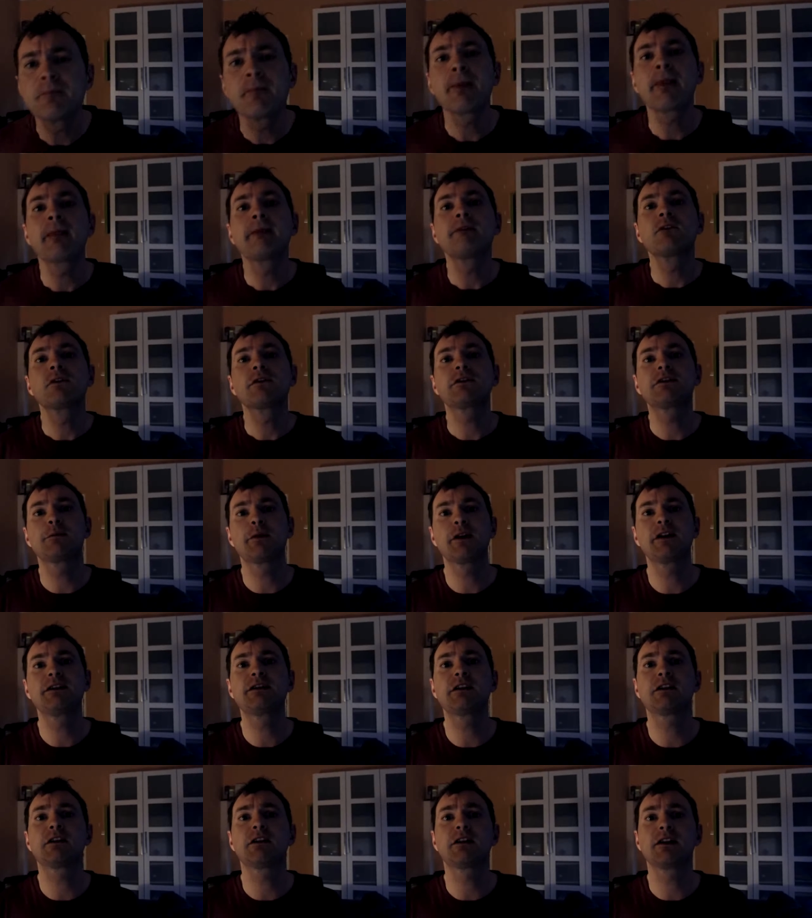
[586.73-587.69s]
So
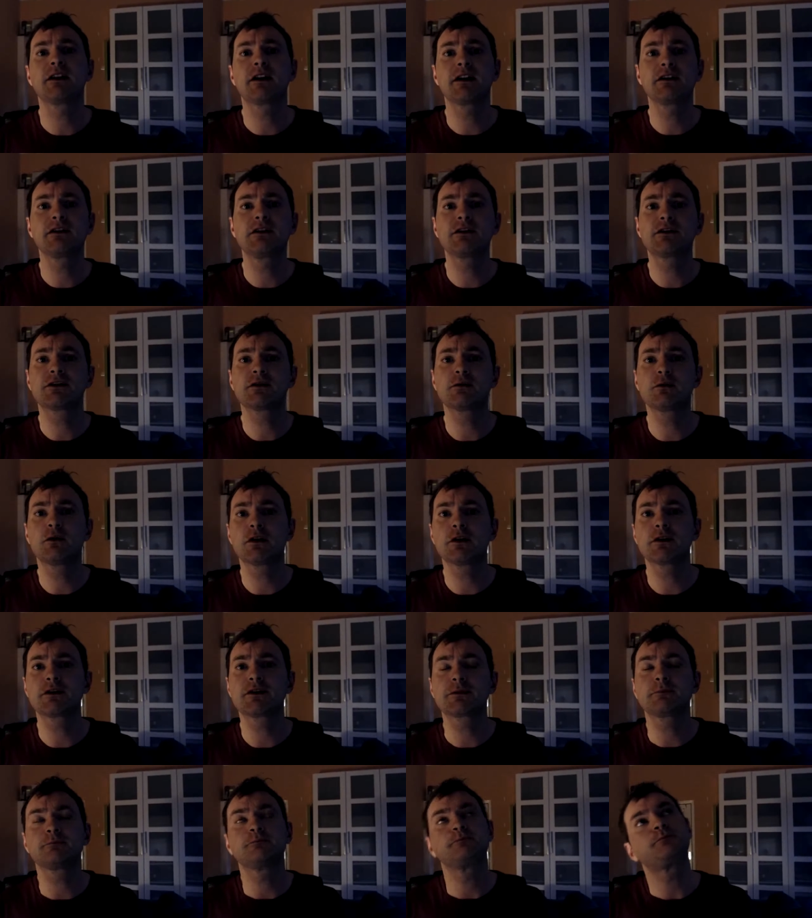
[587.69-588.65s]
basically, I used to watch.
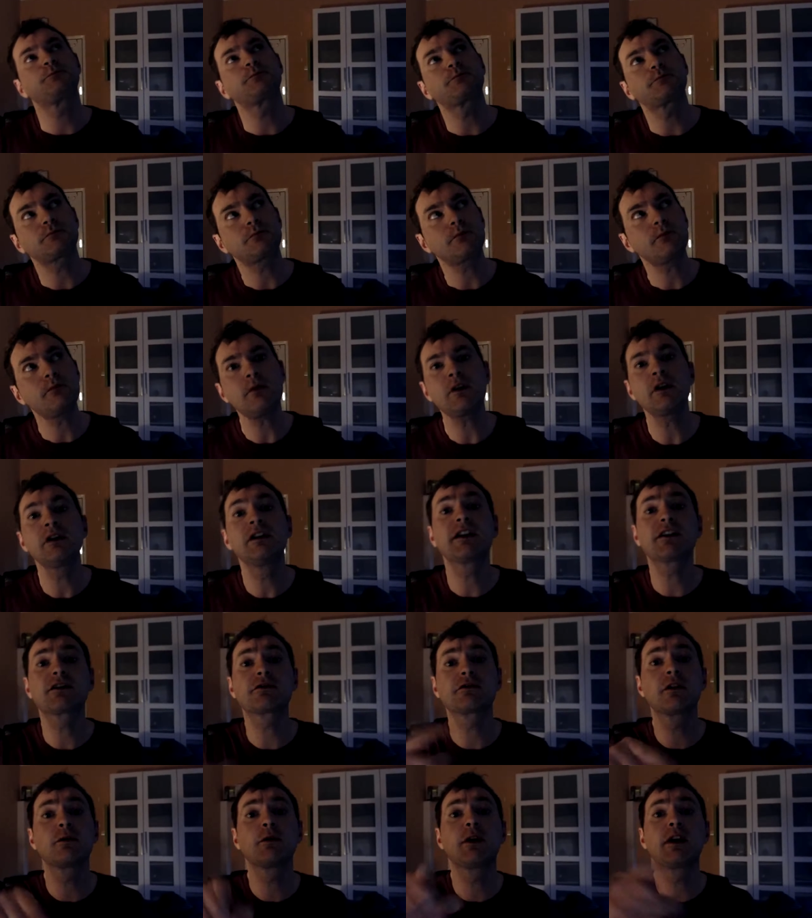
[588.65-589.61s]
Let's
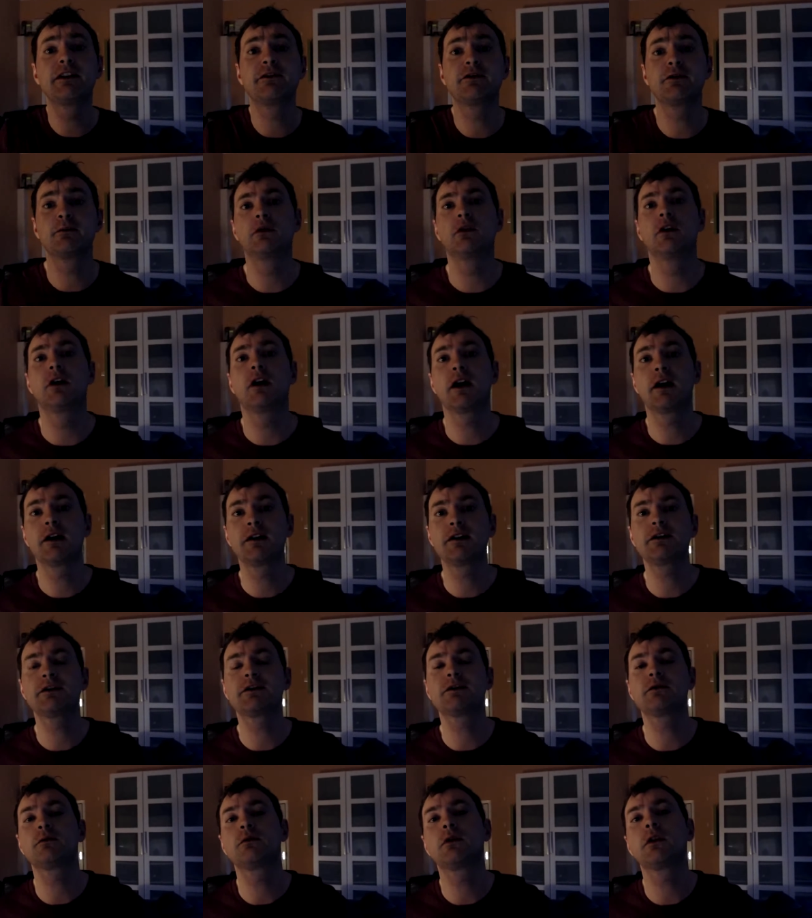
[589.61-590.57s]
rewind even more. I used
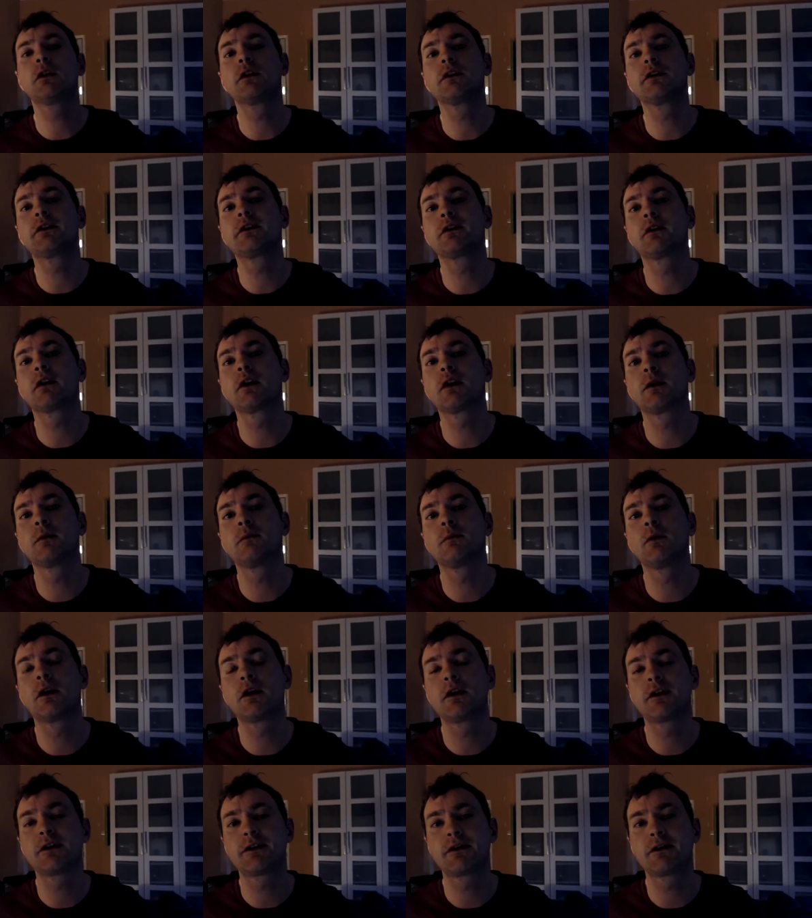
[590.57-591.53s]
to watch
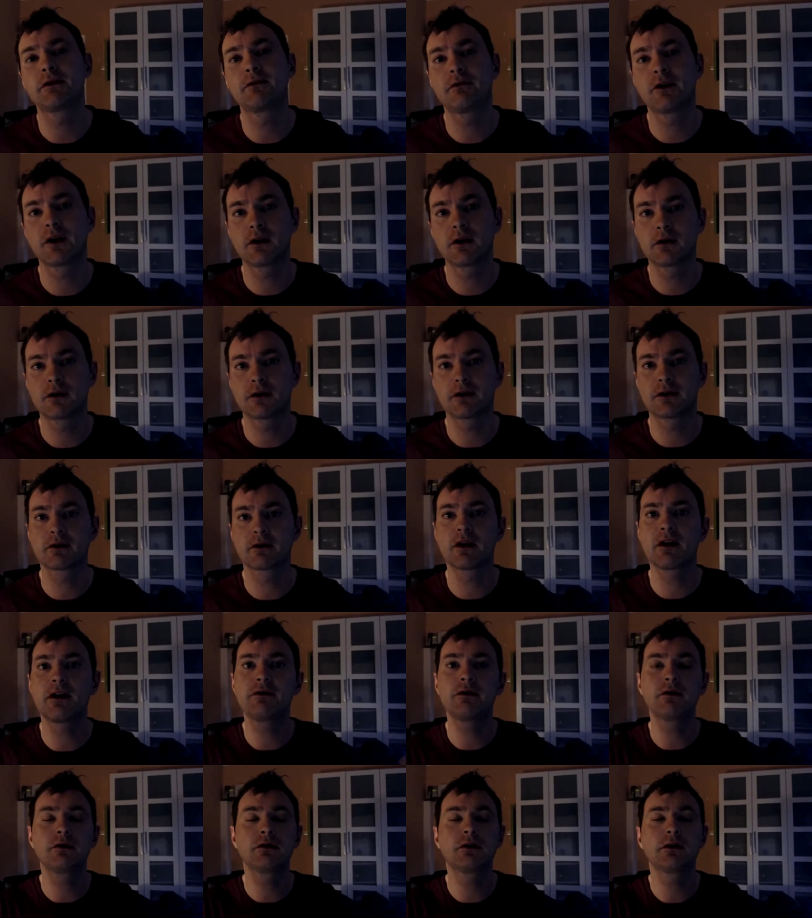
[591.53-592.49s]
Arsene Wenger's,
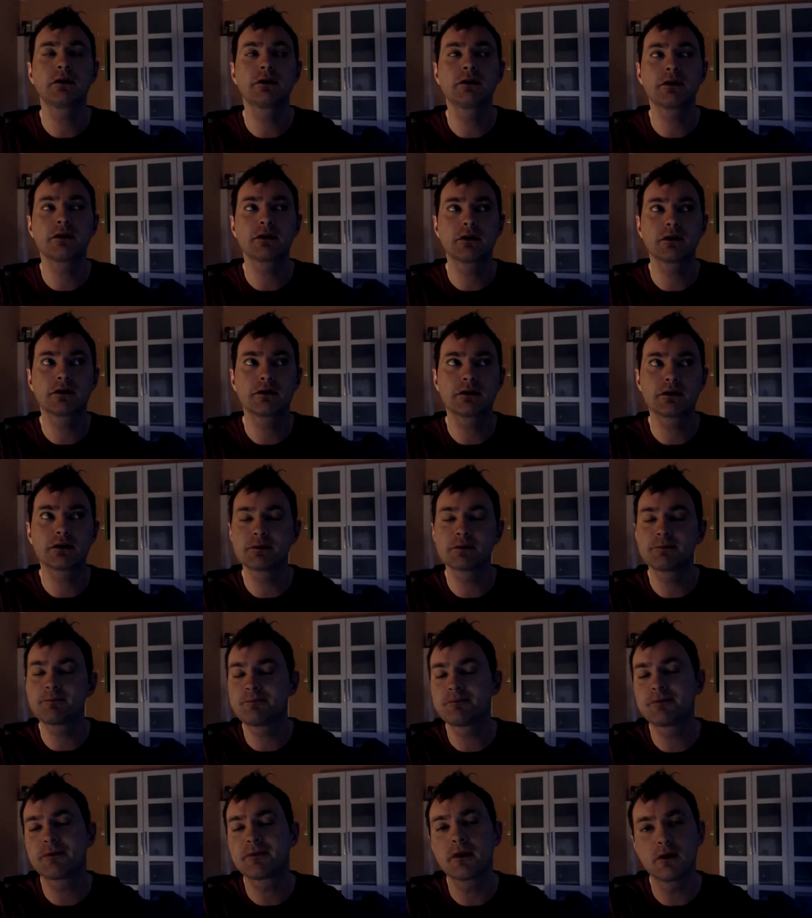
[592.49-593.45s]
even the
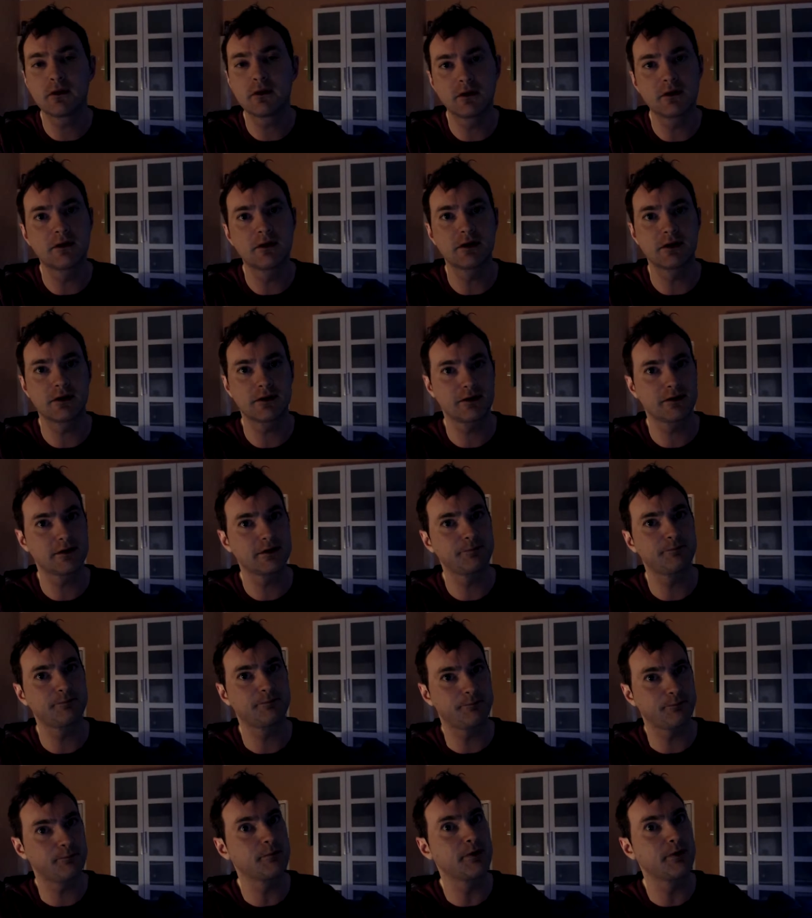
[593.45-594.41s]
the
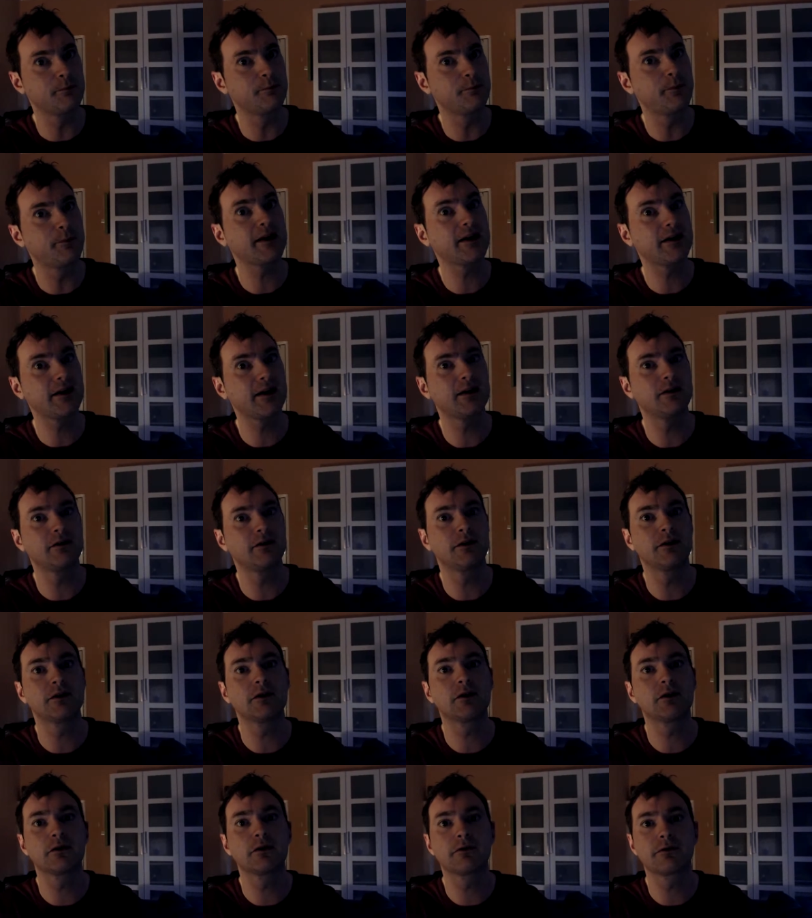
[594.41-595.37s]
bad end
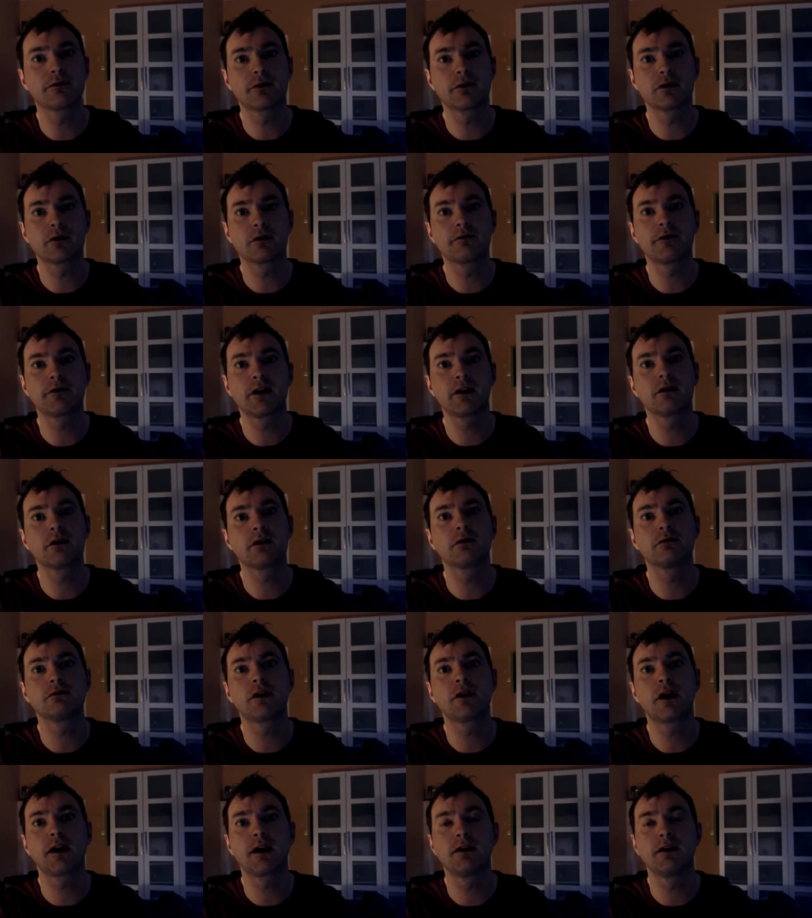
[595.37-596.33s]
of the Wenger
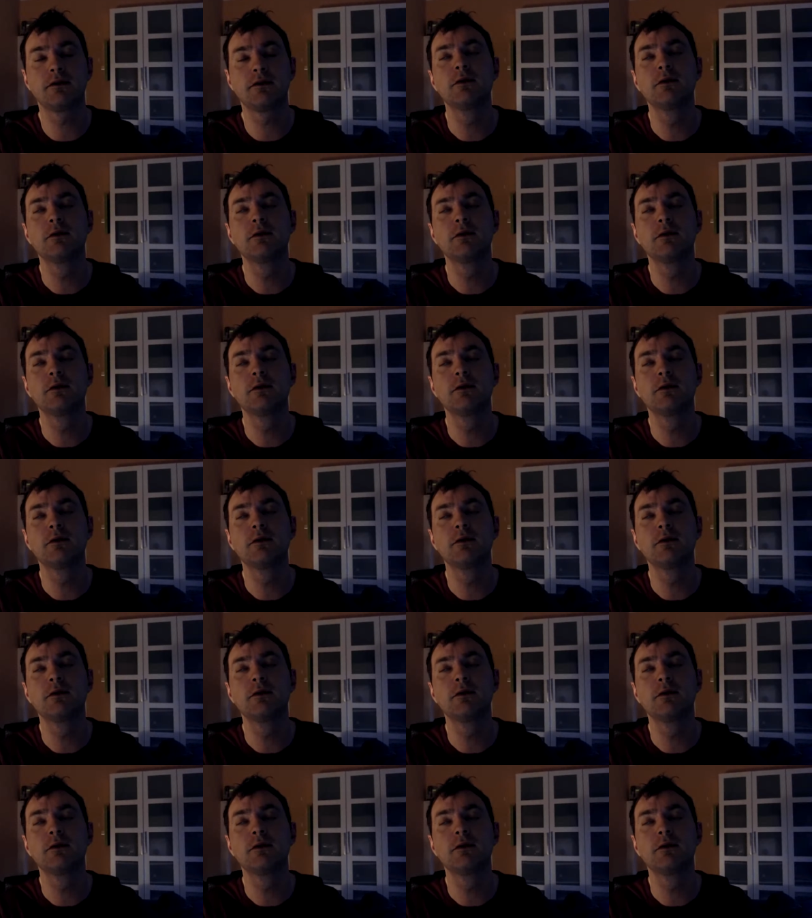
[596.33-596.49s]
reign